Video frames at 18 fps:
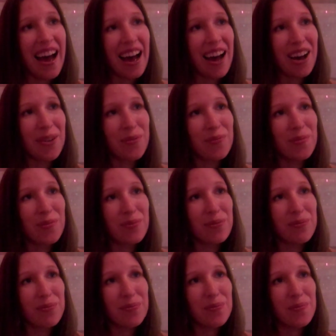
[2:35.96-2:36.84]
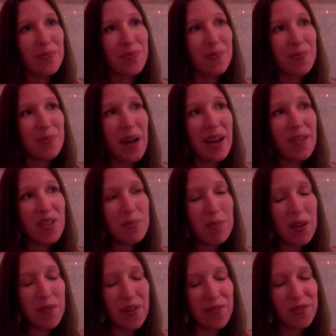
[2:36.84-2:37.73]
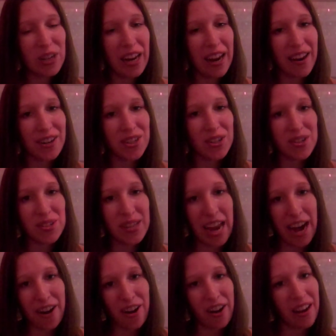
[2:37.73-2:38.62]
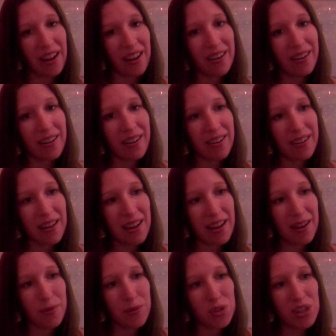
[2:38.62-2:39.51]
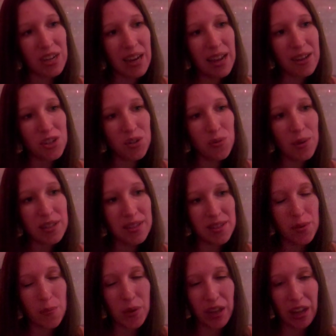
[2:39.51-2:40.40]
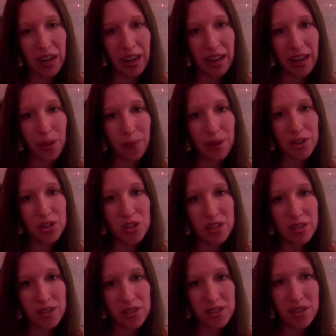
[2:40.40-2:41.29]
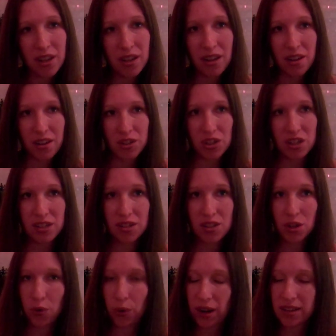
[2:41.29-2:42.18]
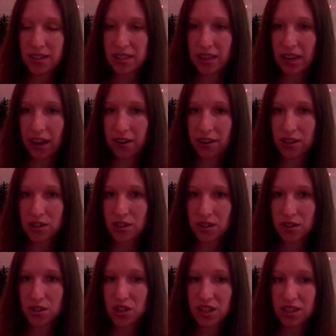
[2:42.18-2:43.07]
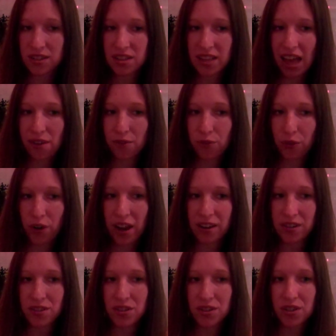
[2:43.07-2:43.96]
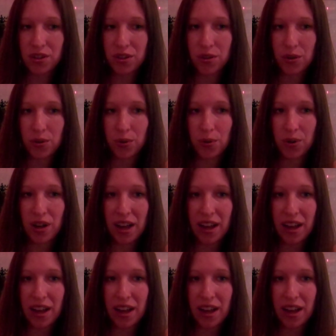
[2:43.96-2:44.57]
I think my favourite character is Arian. She was in the beginning anyway. She's the crazy character. She's that friend who